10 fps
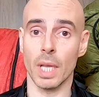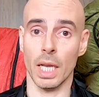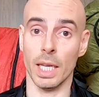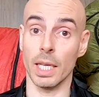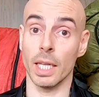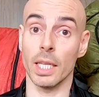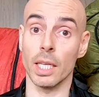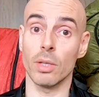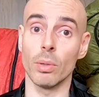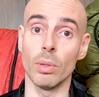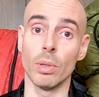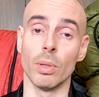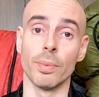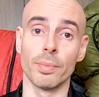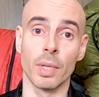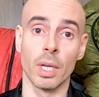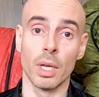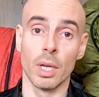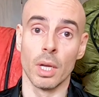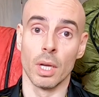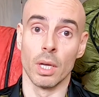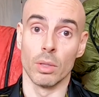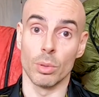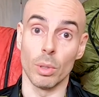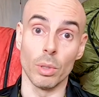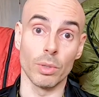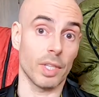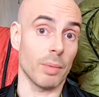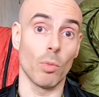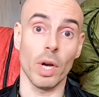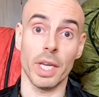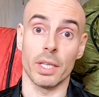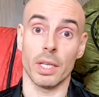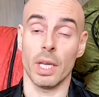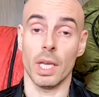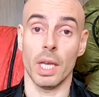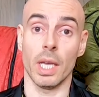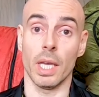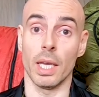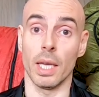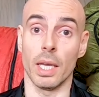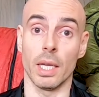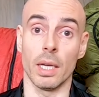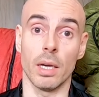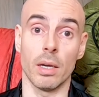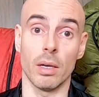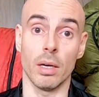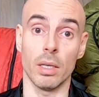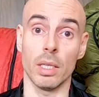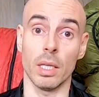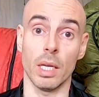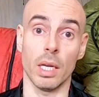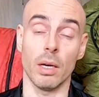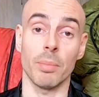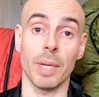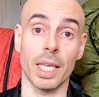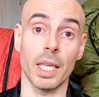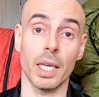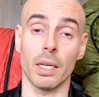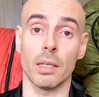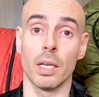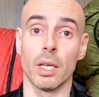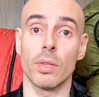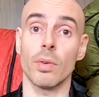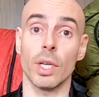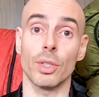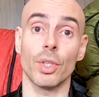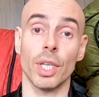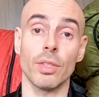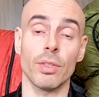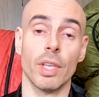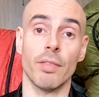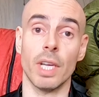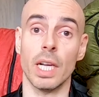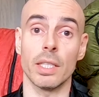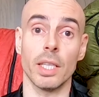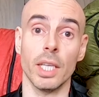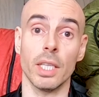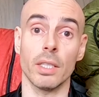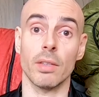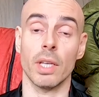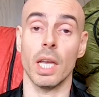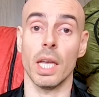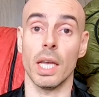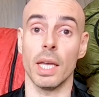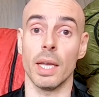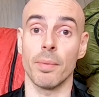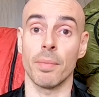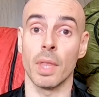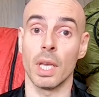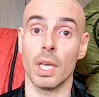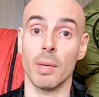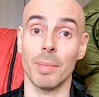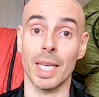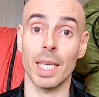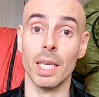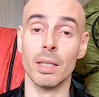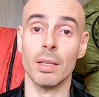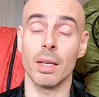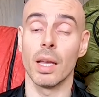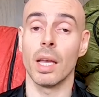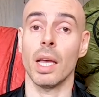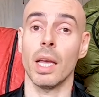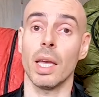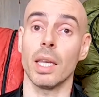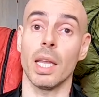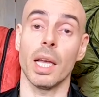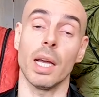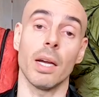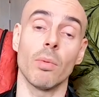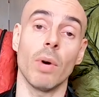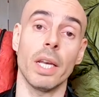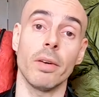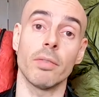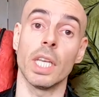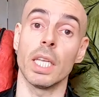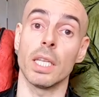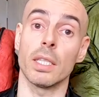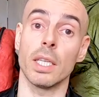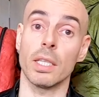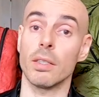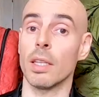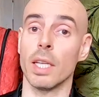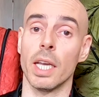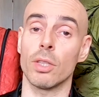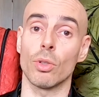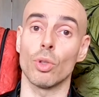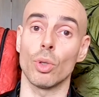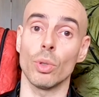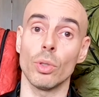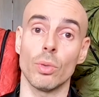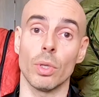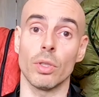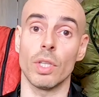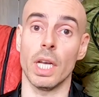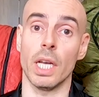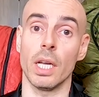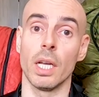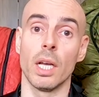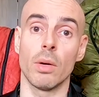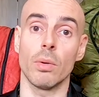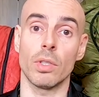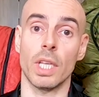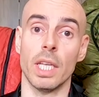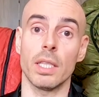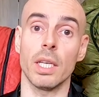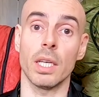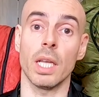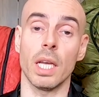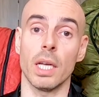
and I needed to lose some weight on my gear. So I changed several things in my kit, and one of the things that I had to choose was getting